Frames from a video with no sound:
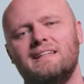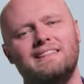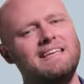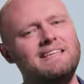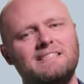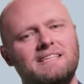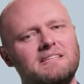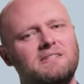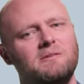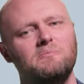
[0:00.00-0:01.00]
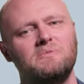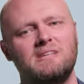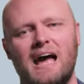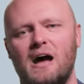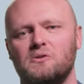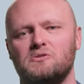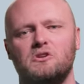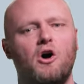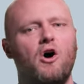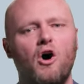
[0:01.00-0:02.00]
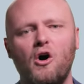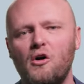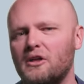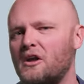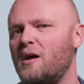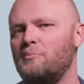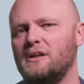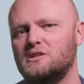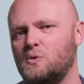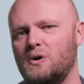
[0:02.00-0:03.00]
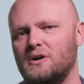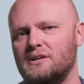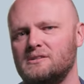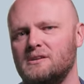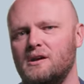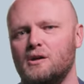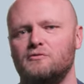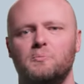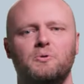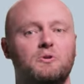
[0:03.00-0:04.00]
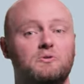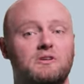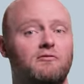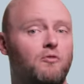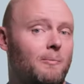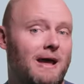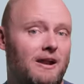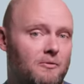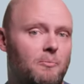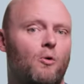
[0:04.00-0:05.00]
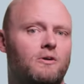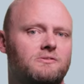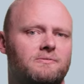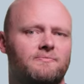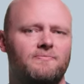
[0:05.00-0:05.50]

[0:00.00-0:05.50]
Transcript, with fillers: These systems housed all the complex queries for producing formatted reports.